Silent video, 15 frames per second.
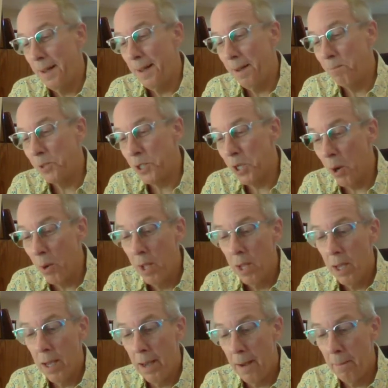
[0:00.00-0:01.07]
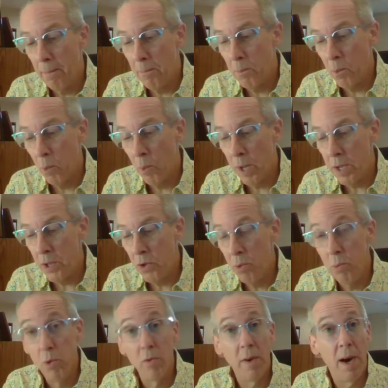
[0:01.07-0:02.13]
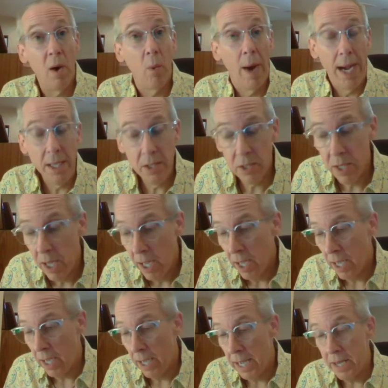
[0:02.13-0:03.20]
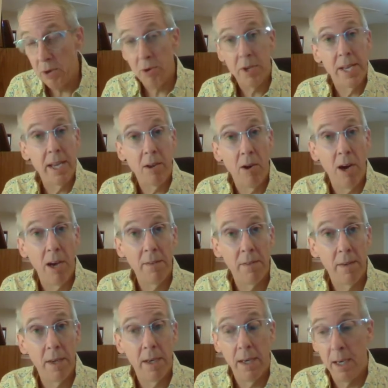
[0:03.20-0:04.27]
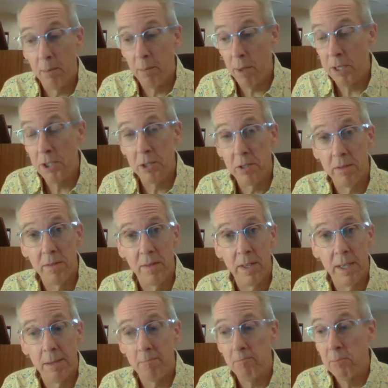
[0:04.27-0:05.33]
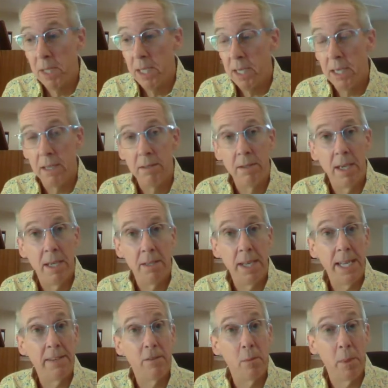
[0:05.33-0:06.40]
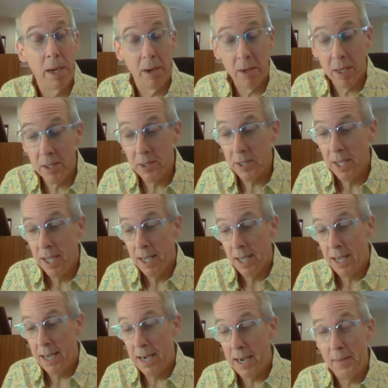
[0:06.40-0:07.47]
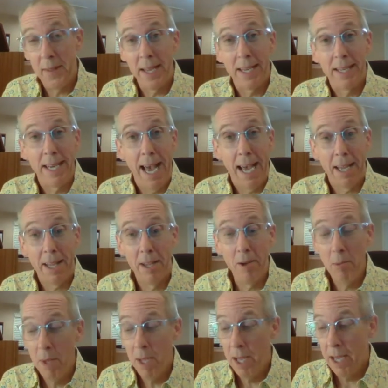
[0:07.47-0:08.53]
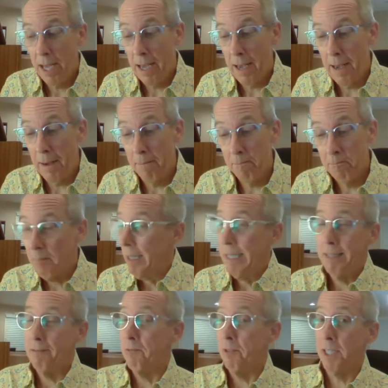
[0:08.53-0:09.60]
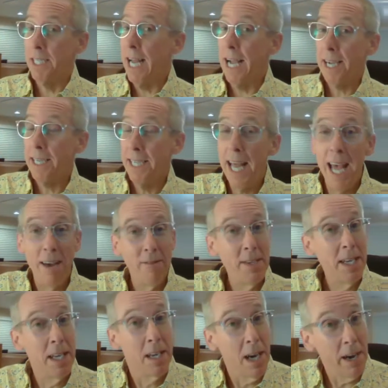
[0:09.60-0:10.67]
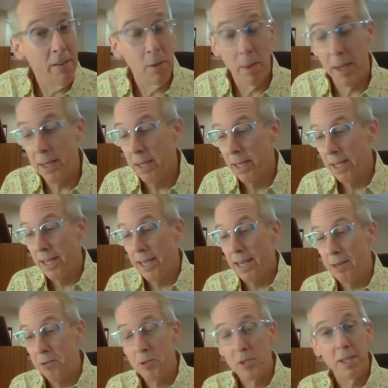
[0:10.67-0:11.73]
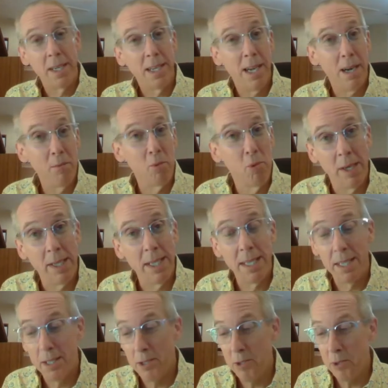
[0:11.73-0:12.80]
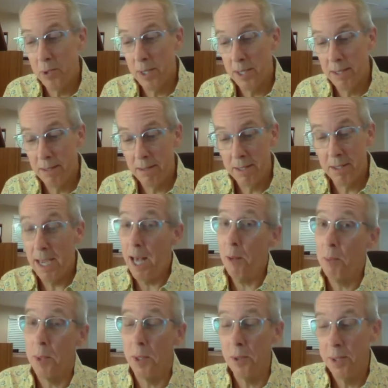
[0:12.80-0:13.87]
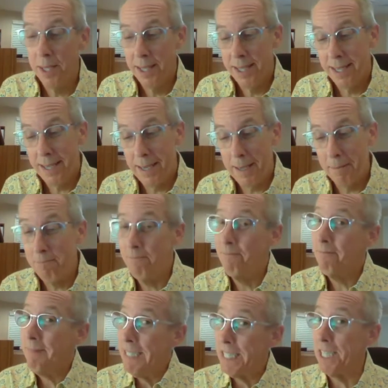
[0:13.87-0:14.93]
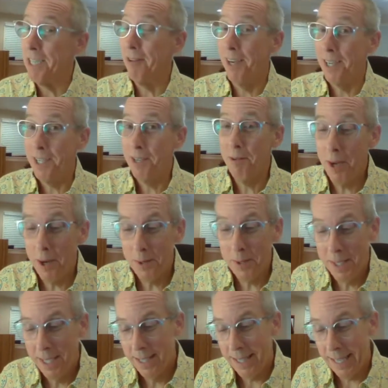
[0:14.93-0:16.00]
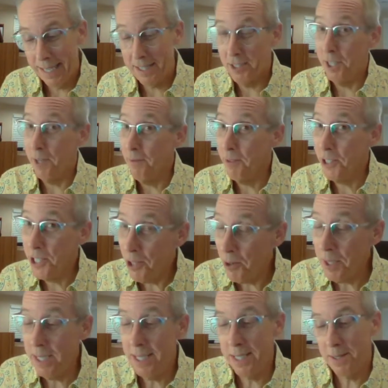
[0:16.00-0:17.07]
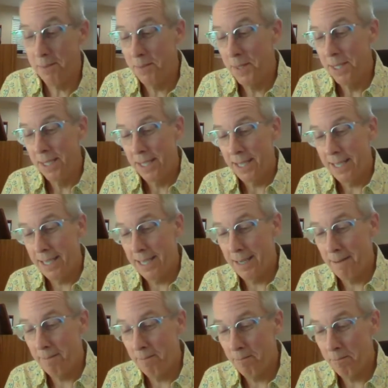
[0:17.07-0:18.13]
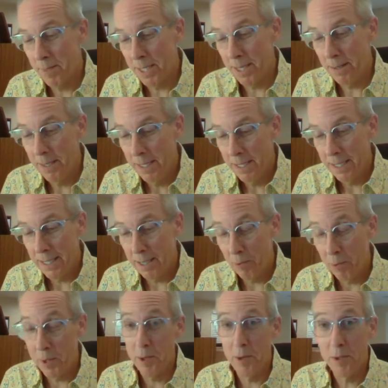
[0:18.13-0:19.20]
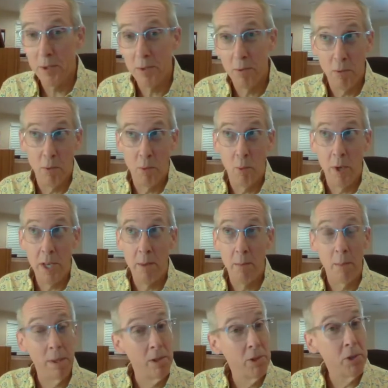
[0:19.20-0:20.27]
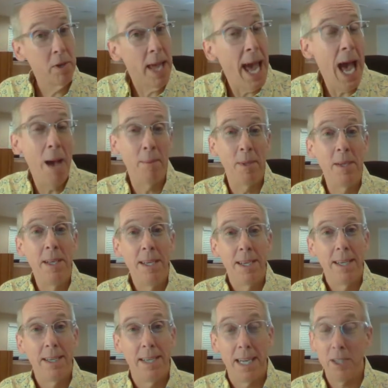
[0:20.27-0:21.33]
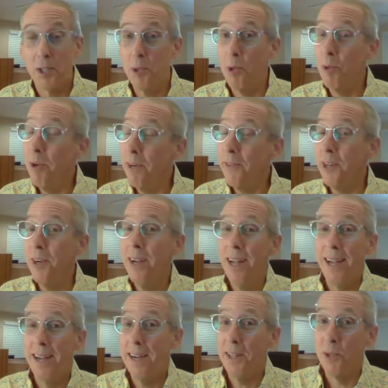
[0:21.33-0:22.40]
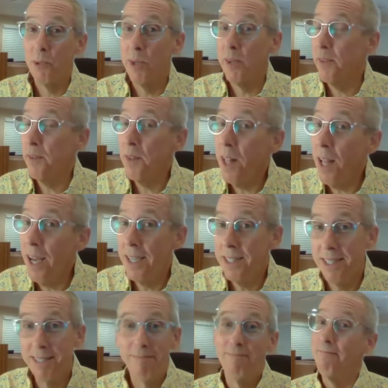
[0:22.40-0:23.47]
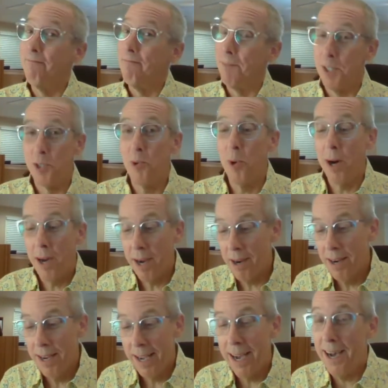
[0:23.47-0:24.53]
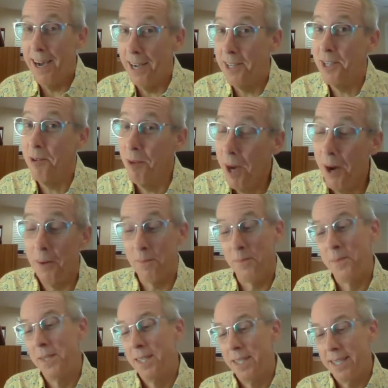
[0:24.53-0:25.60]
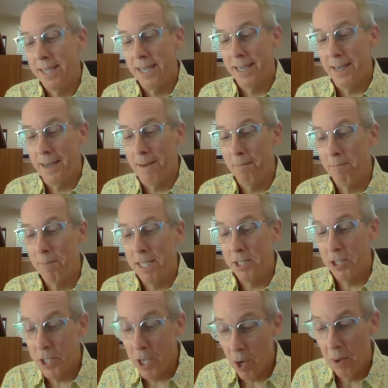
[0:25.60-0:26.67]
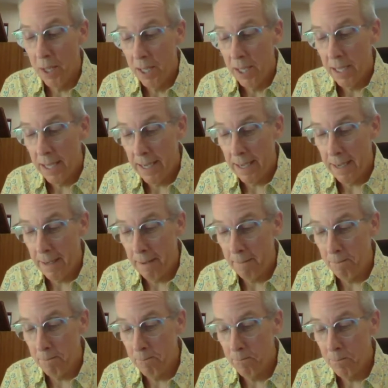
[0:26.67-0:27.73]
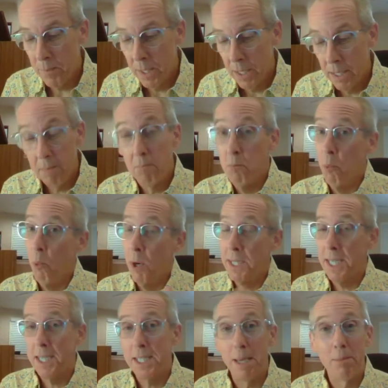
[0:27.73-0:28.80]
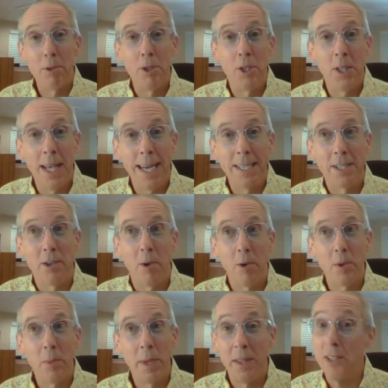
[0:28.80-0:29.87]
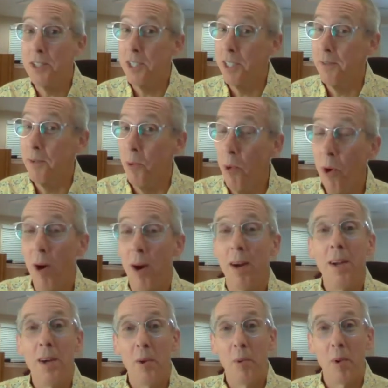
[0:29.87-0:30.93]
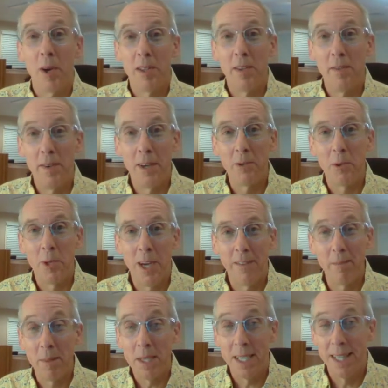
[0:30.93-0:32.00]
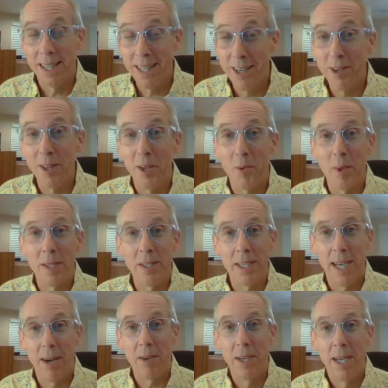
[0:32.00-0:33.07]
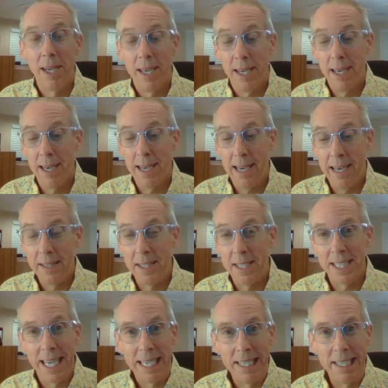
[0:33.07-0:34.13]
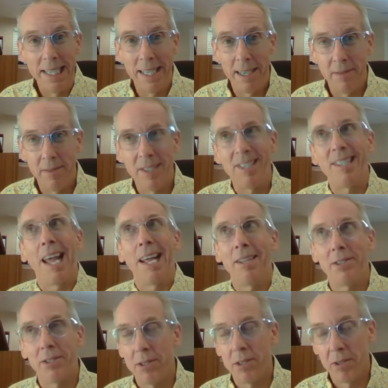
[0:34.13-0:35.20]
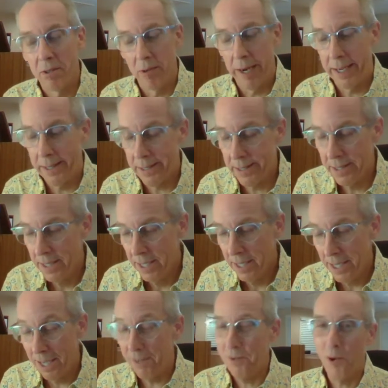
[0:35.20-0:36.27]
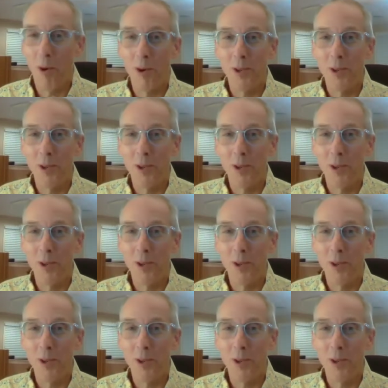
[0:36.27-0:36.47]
Um, so um, when you move out west uh, and you tick off uh, a bunch of um, Native Americans uh, and they attack you, um, you're not going to have any government uh, who's going to come running to uh, to help you. Um, you're on your own. That's Jeffersonianism. Um, you know, uh, when there's when you build your cabin next to a river and the river floods, you are on your own. Um, and so, um, one exception to that is going to be the Civil War, where the federal government clearly wins out uh, on this idea of states' rights. Of